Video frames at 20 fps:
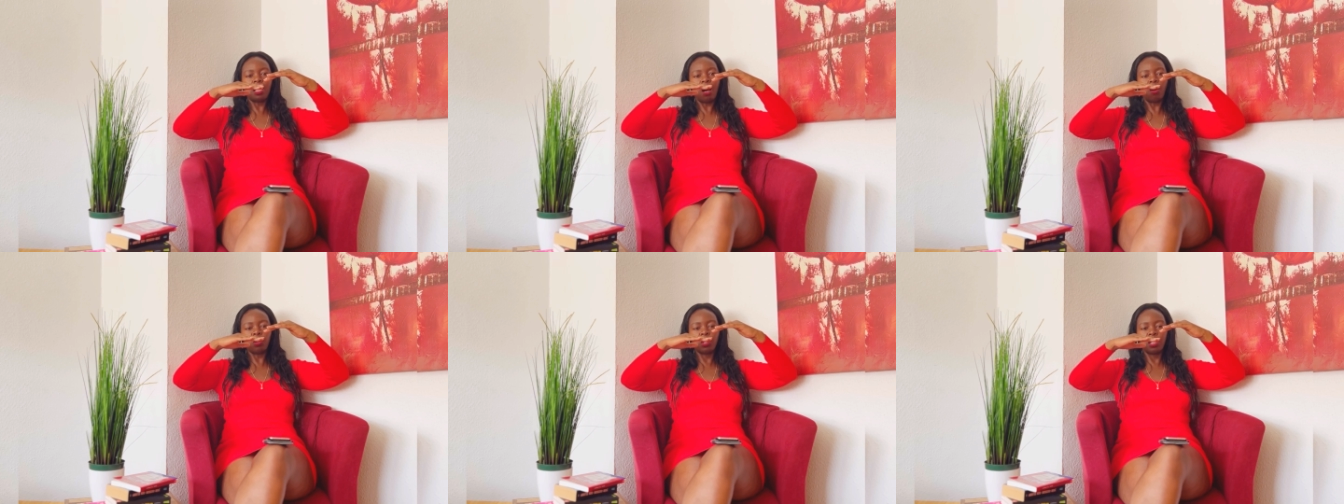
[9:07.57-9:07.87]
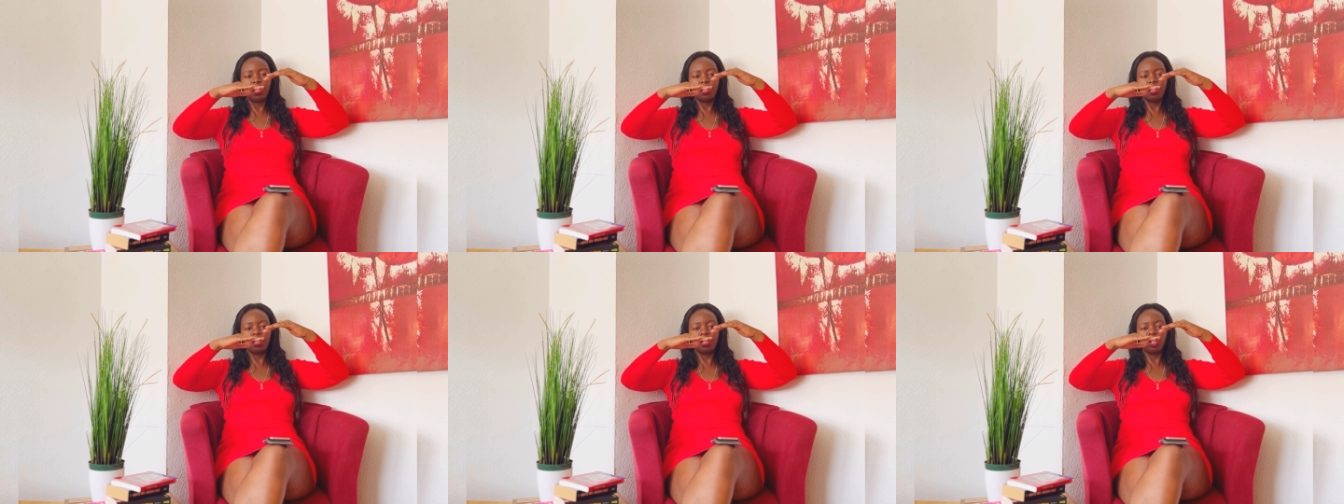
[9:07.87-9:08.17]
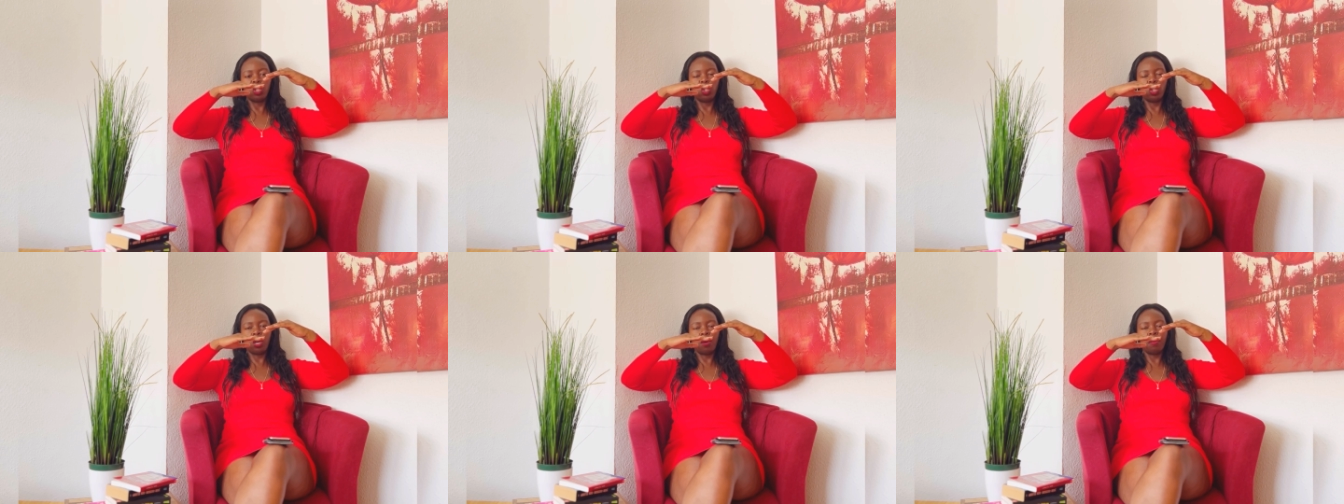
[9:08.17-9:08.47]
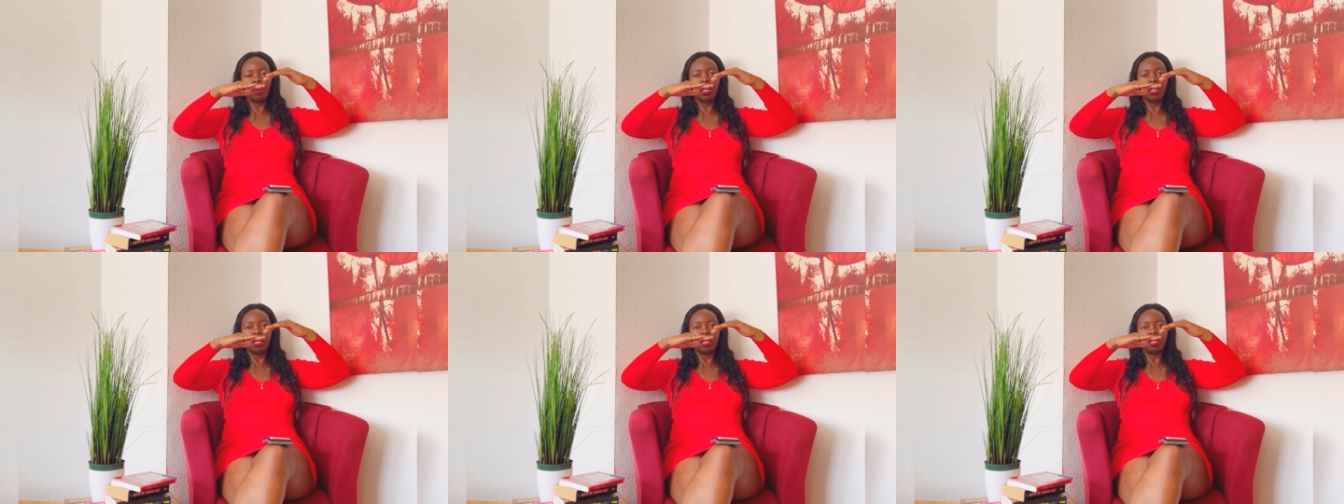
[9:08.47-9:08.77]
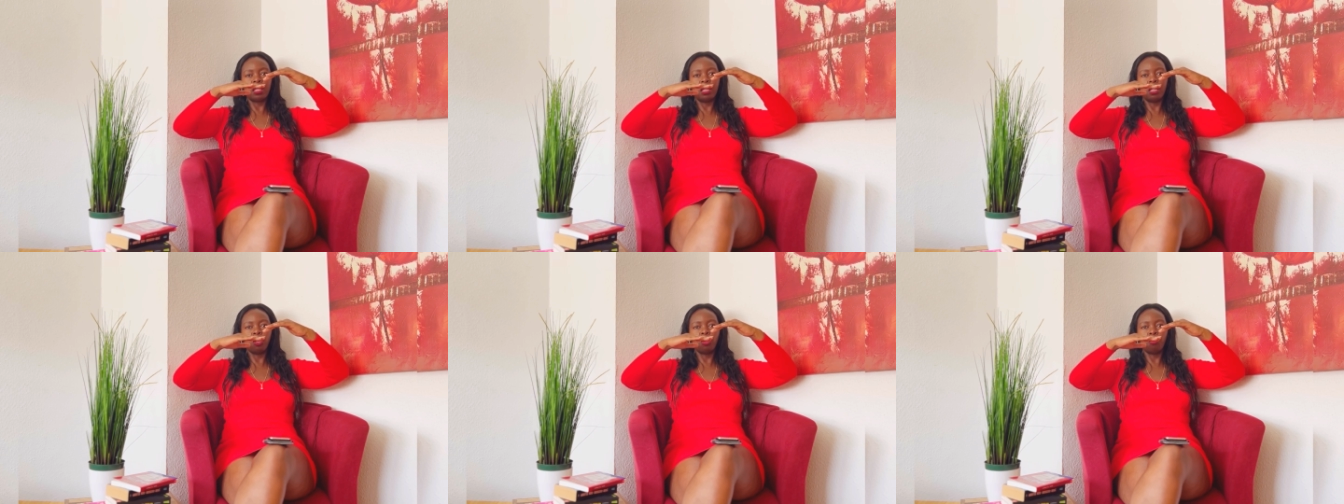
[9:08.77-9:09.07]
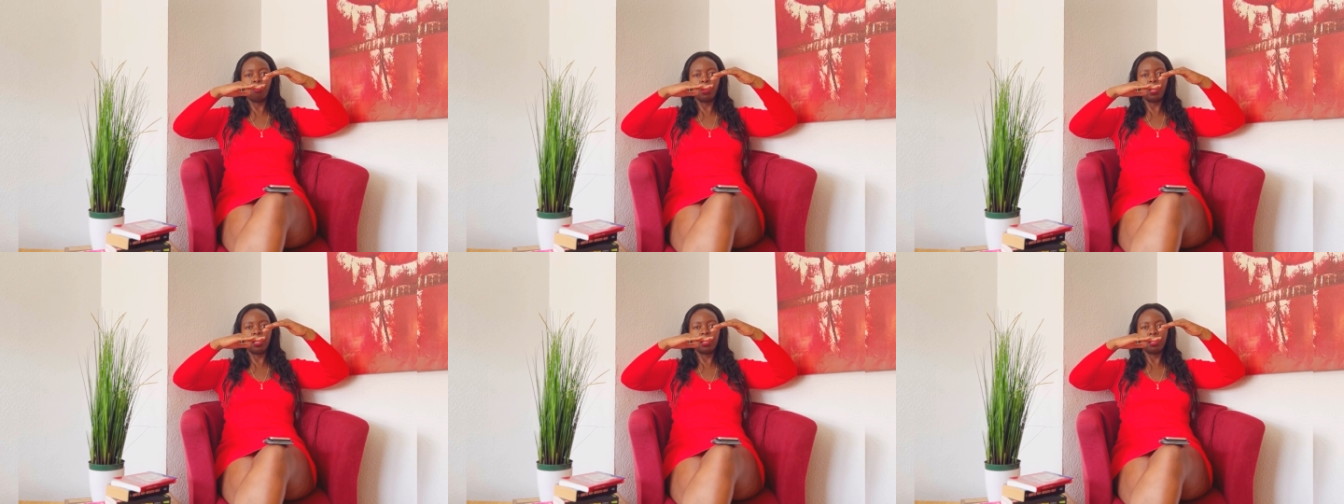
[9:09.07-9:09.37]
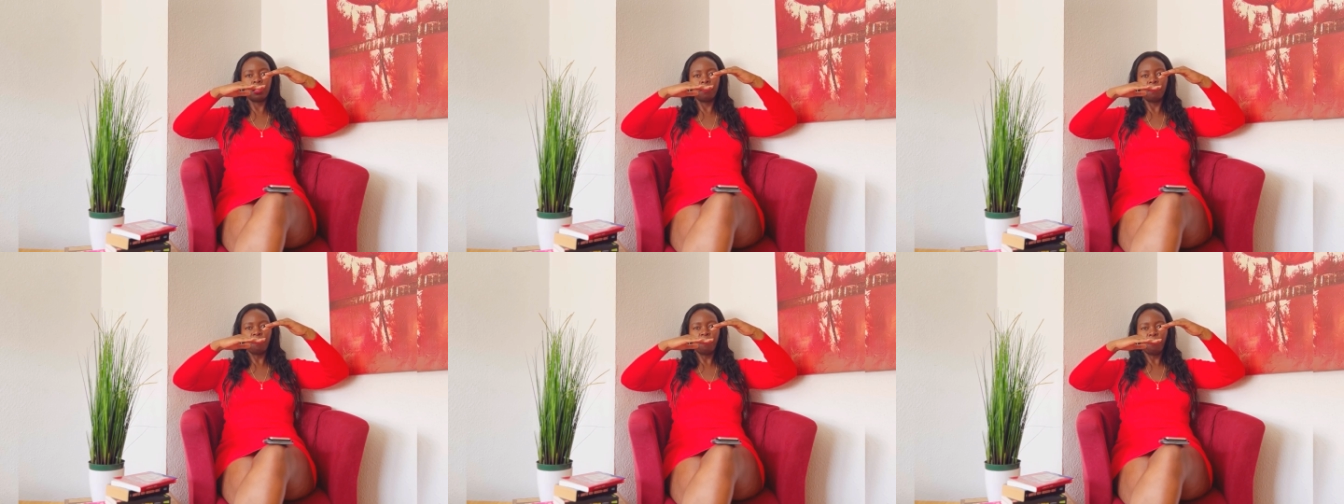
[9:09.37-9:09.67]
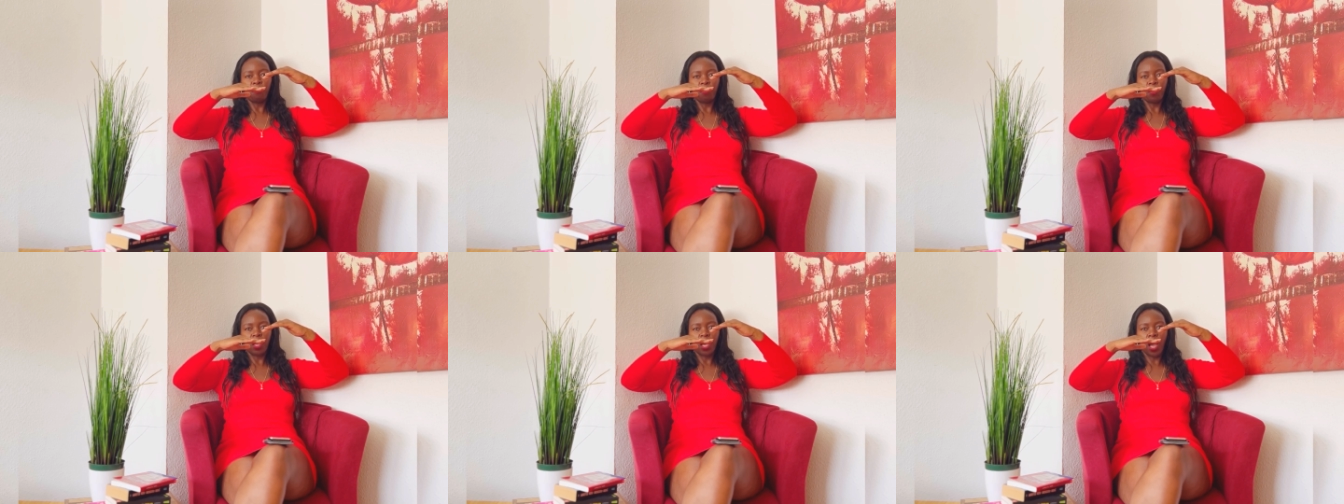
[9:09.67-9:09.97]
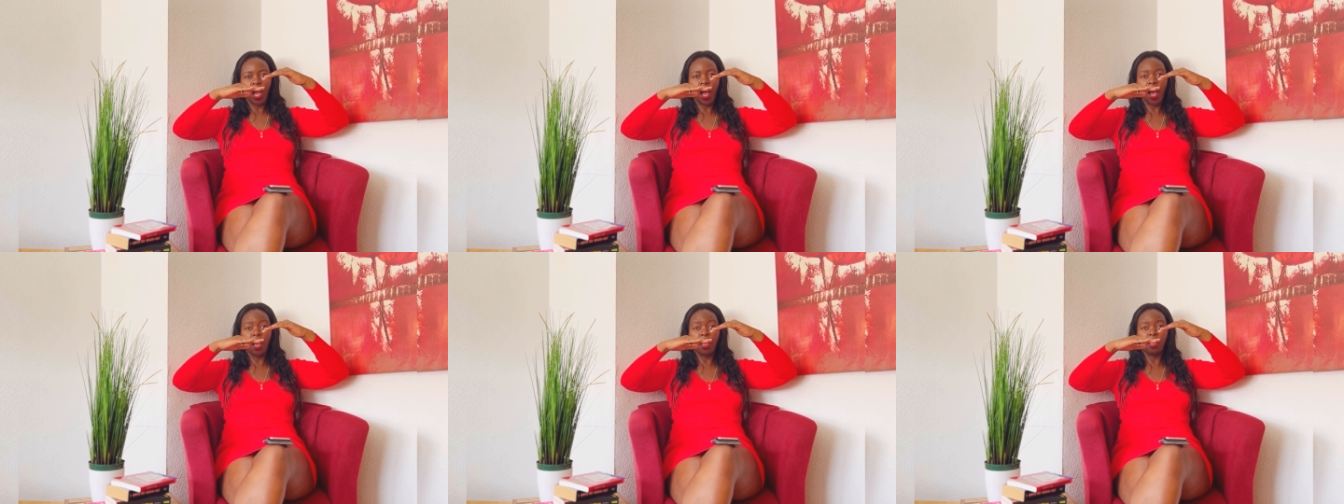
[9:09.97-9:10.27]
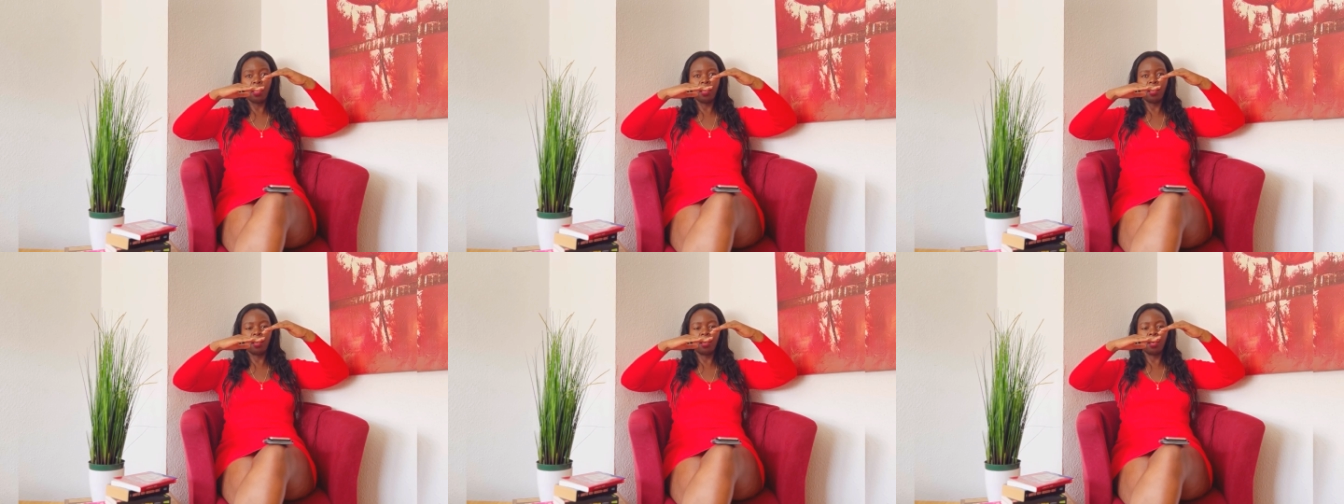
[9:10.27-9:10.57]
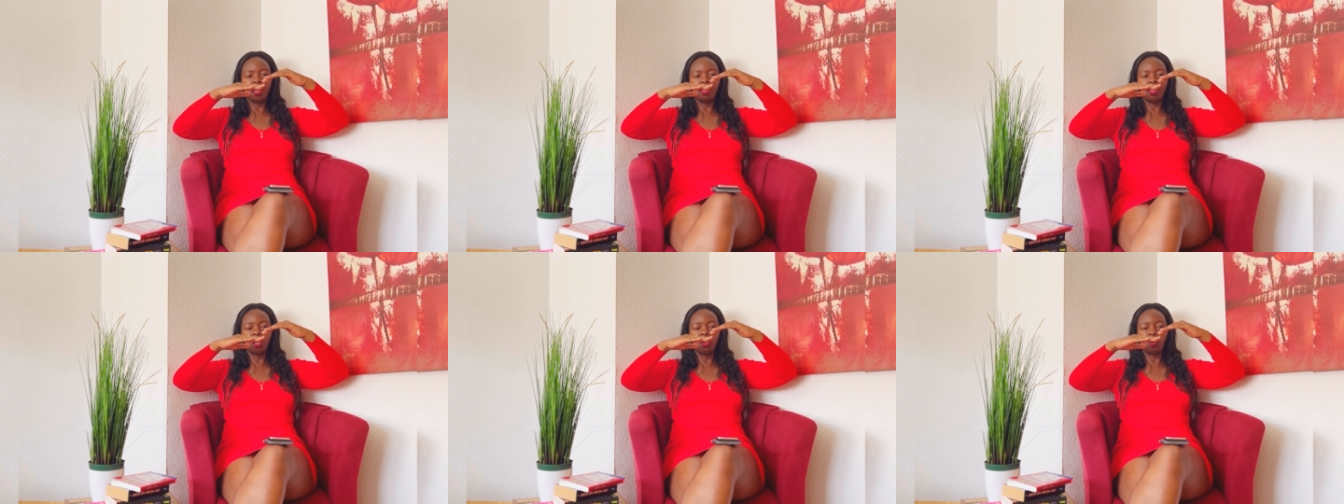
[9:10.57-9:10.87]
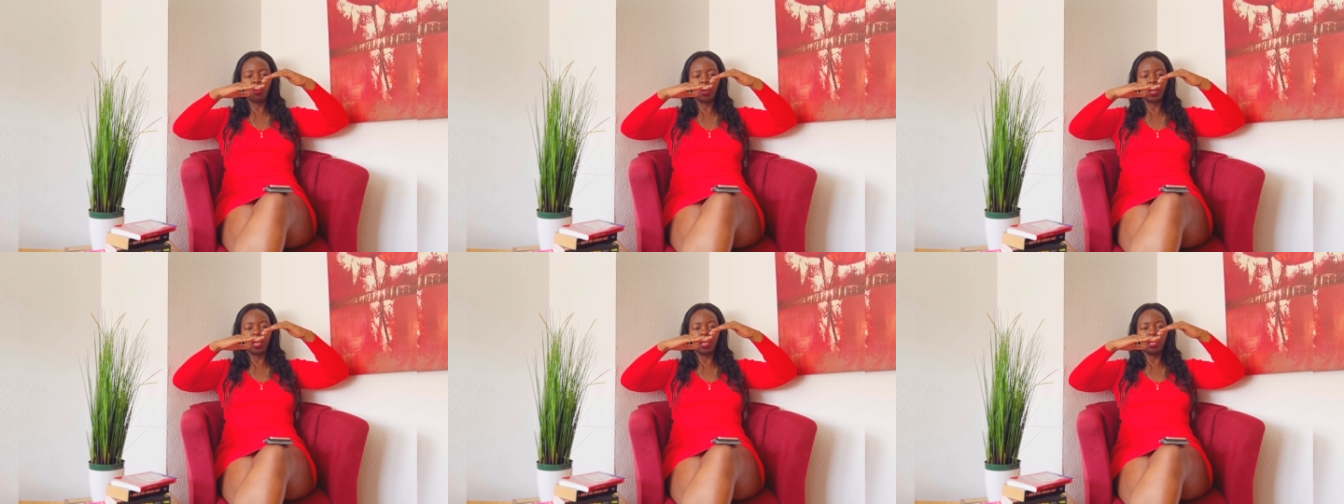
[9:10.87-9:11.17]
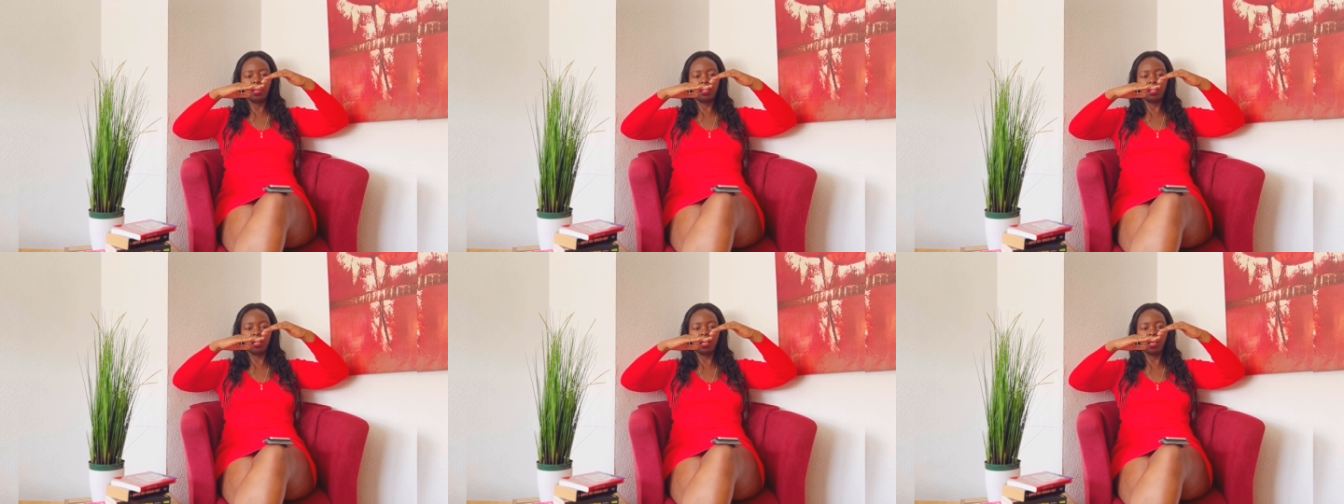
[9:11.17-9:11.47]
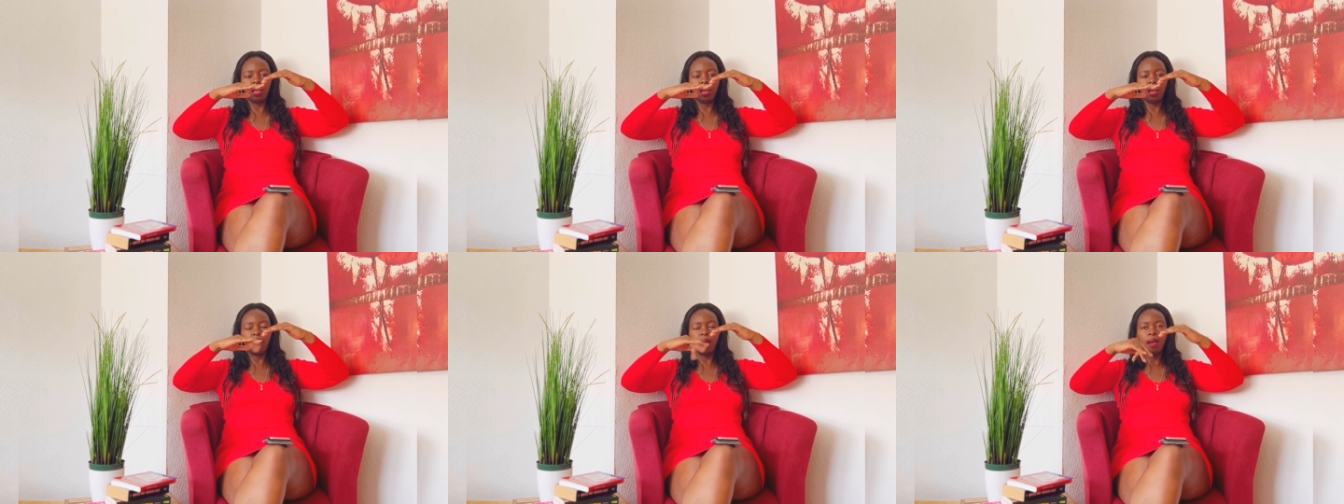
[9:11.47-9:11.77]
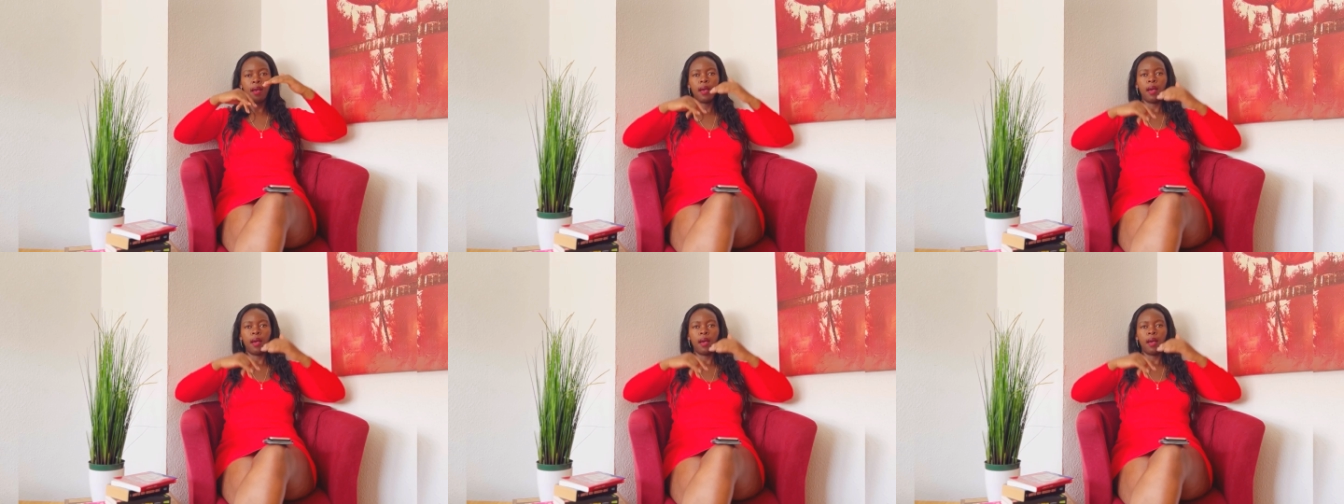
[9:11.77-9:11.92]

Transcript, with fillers: I would still say German is a little bit higher and the UK is here.